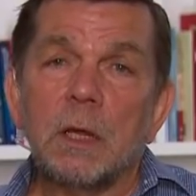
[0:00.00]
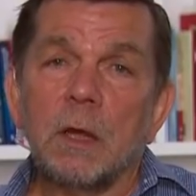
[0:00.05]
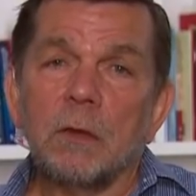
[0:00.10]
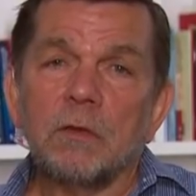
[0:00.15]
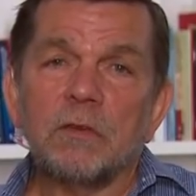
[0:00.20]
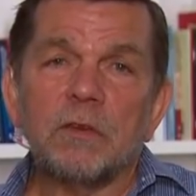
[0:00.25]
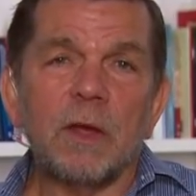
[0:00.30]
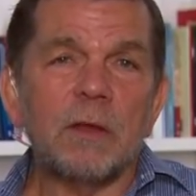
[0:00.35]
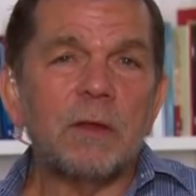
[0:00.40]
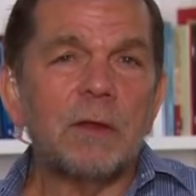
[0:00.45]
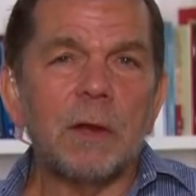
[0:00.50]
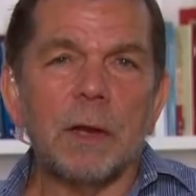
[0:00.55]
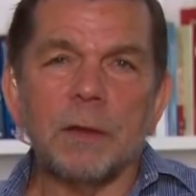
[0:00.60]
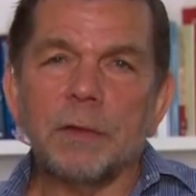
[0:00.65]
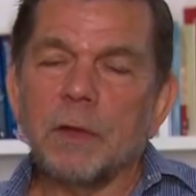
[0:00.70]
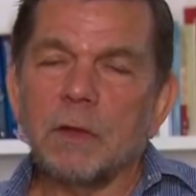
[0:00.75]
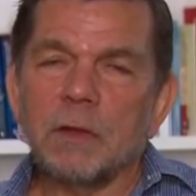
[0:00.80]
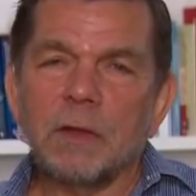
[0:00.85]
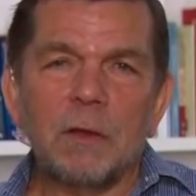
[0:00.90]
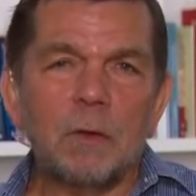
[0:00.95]
So, you know,
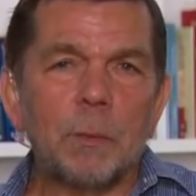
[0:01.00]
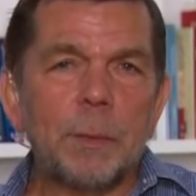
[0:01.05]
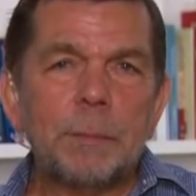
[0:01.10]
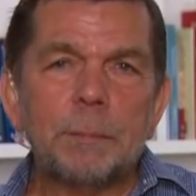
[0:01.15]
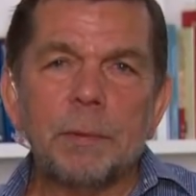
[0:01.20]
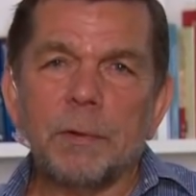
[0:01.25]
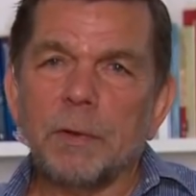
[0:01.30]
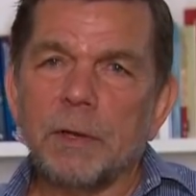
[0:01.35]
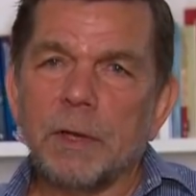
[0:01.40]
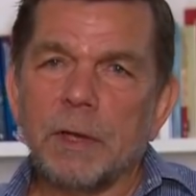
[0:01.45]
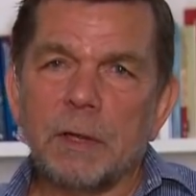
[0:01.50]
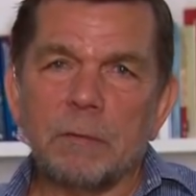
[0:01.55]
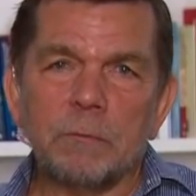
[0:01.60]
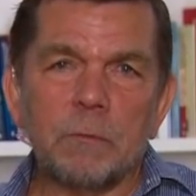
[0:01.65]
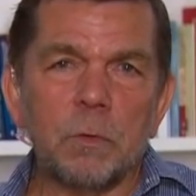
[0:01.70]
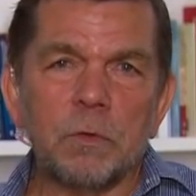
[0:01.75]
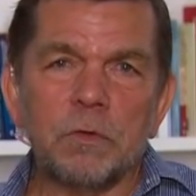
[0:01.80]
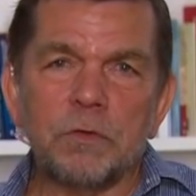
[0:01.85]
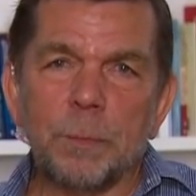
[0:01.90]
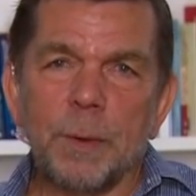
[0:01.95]
there will be plenty of
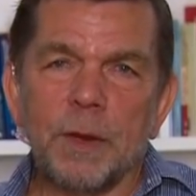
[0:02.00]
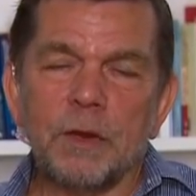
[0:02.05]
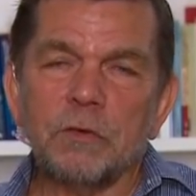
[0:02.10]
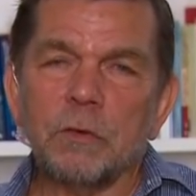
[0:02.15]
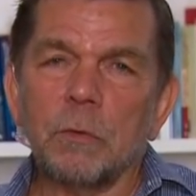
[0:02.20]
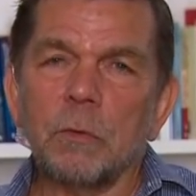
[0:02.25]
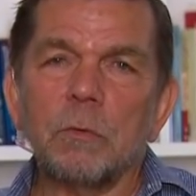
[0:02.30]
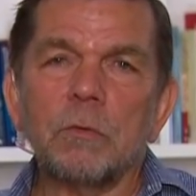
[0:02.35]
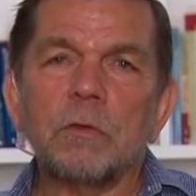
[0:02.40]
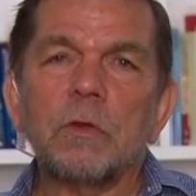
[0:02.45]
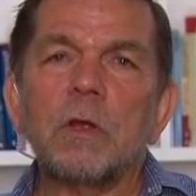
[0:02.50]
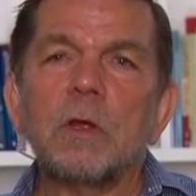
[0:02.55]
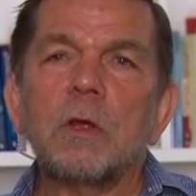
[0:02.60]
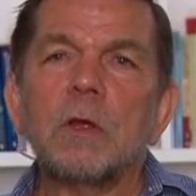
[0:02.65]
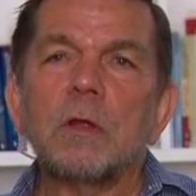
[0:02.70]
good specials.